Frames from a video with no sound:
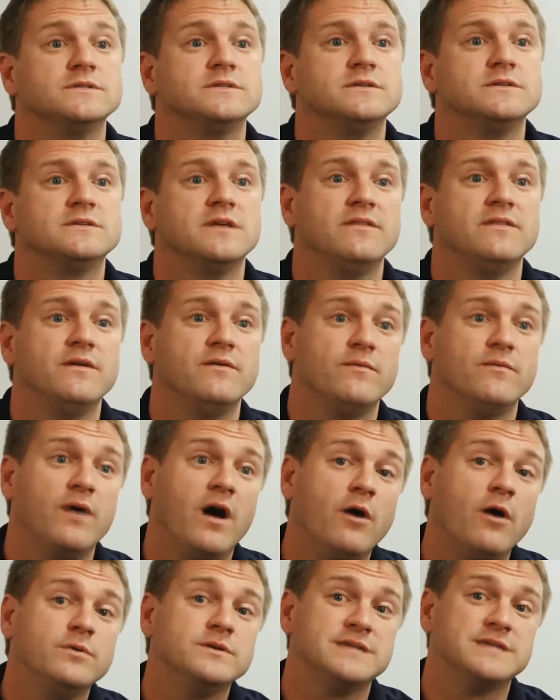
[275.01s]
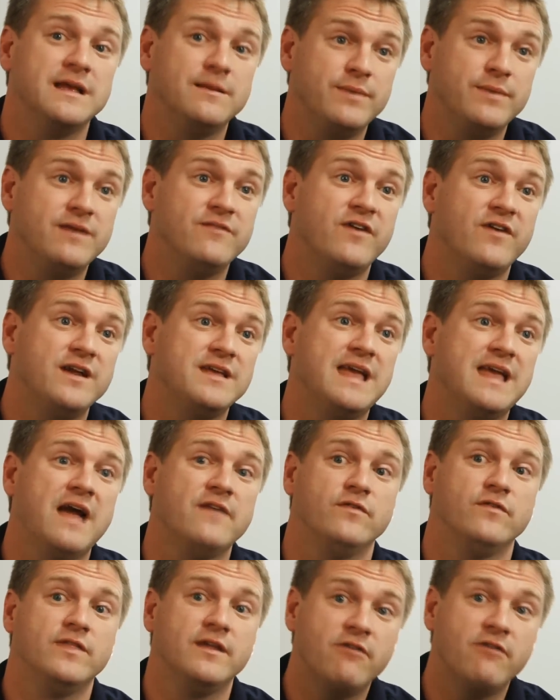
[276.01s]
So I would say be very
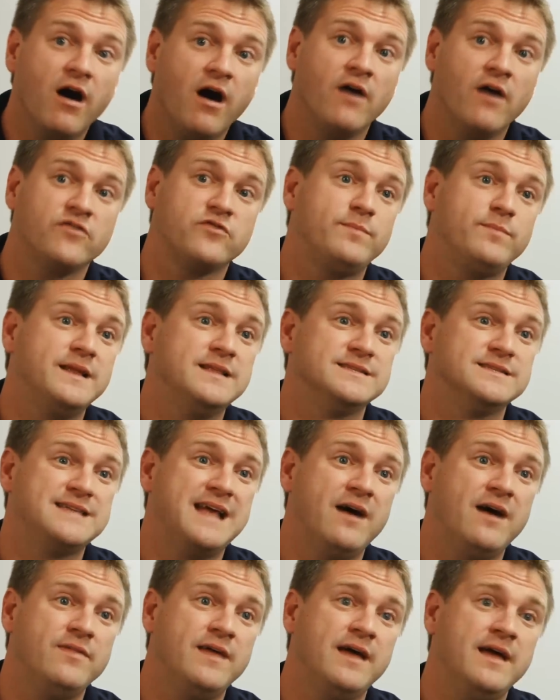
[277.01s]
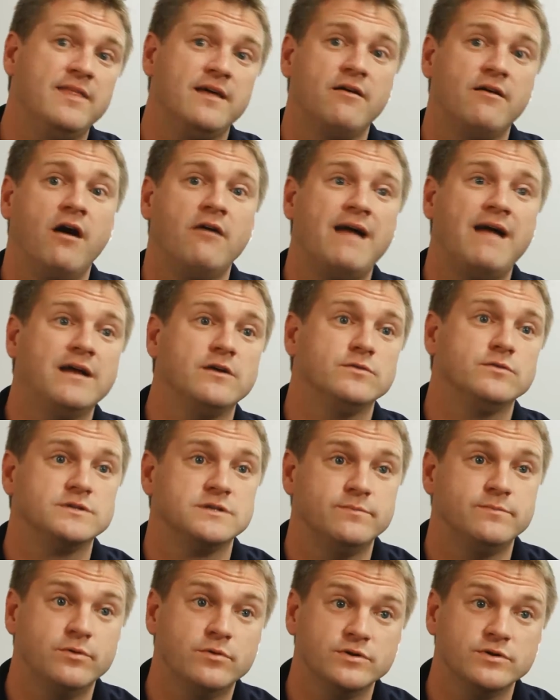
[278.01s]
careful. There are splints out there, there are ankle
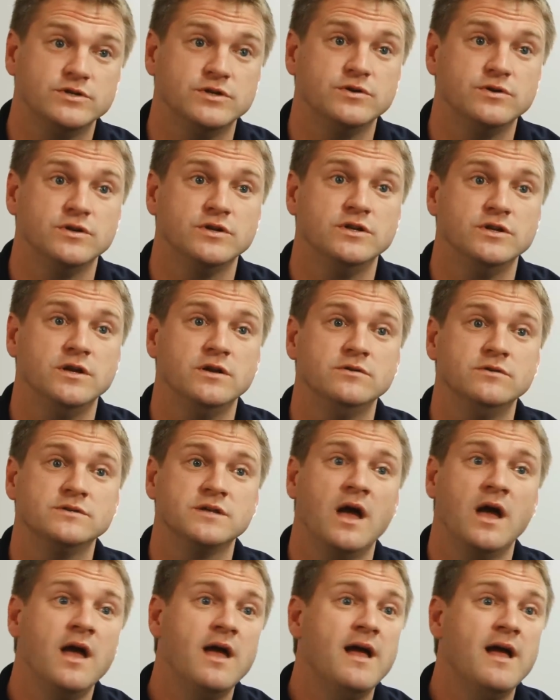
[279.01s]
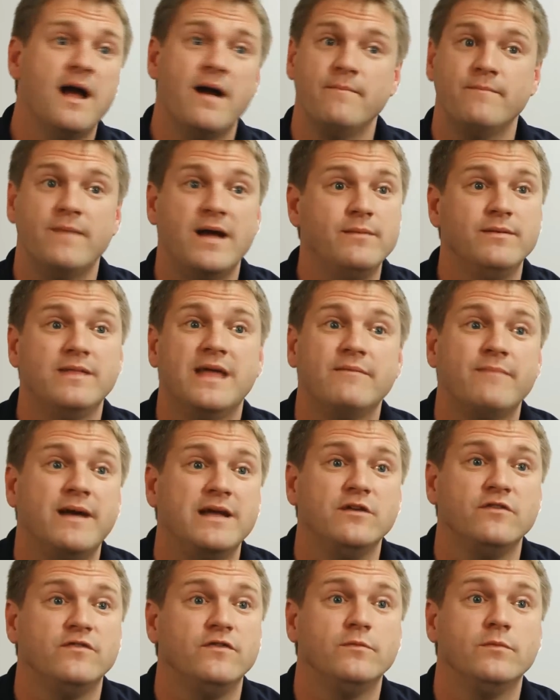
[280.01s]
supports you can use, and maybe they
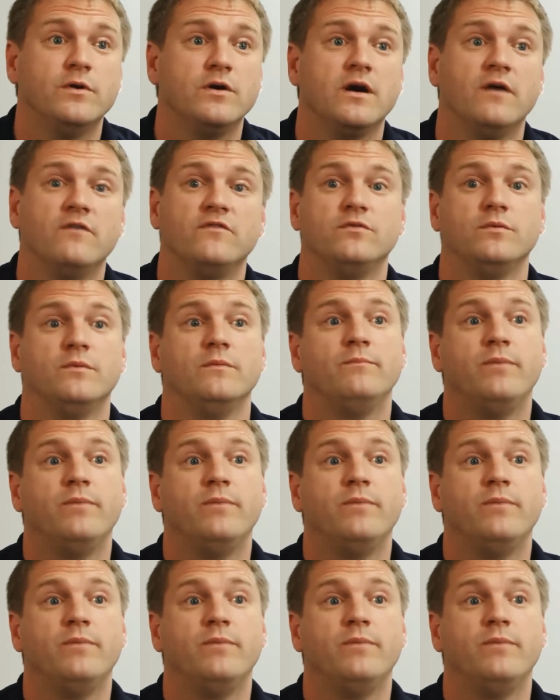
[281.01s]
make you feel more comfortable.